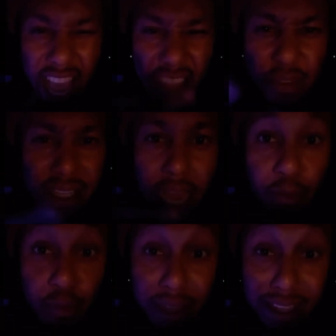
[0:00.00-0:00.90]
Every
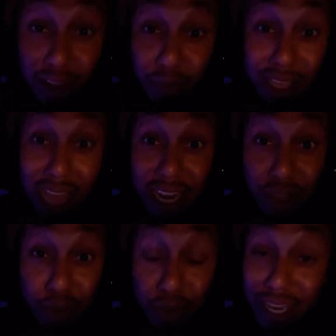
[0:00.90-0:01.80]
time you picked it up, what a lot
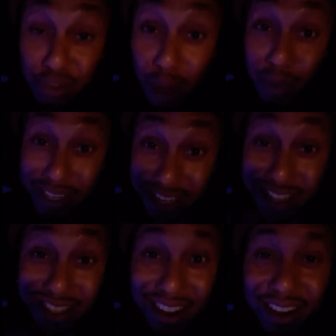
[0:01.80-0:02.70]
of you do, that's why we're
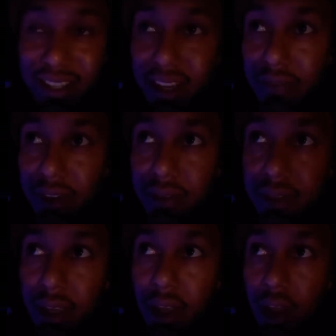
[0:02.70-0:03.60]
addicted to our cell phones.